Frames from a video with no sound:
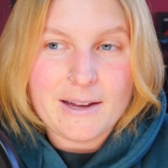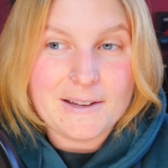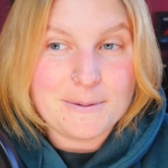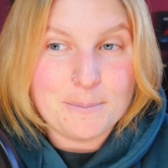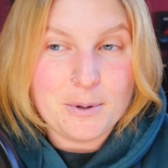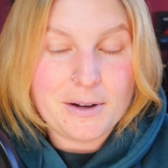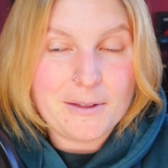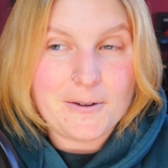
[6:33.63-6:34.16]

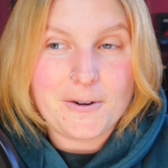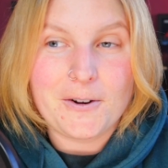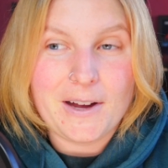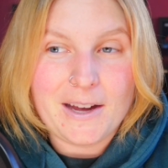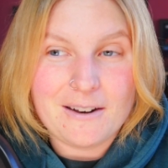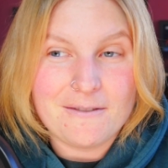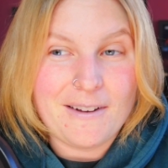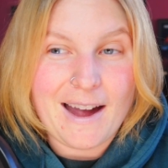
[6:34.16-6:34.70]
His book, The
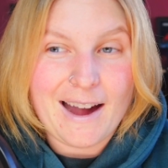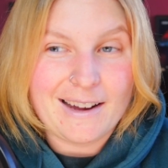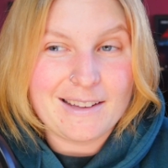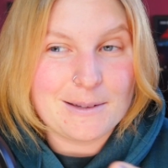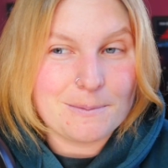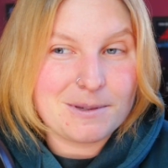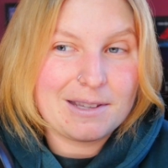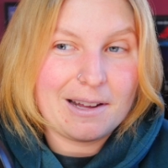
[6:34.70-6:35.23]
Creative
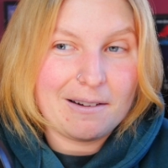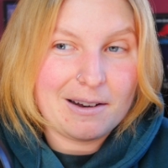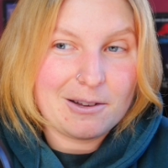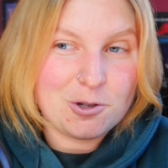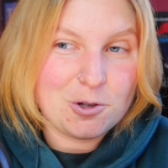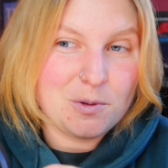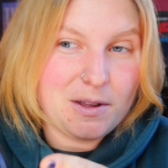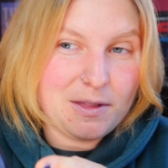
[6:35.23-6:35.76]
Act, I'm staring
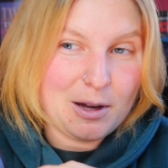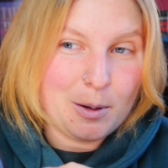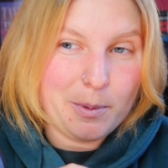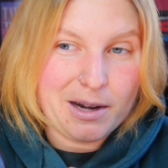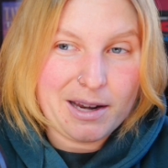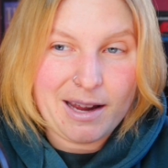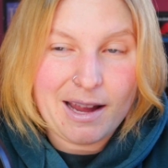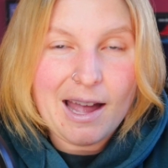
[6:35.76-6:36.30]
at you right there,
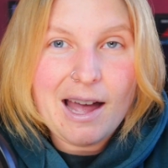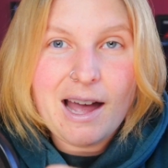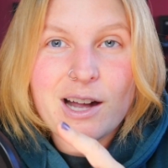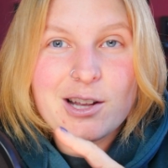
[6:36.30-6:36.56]
buddy.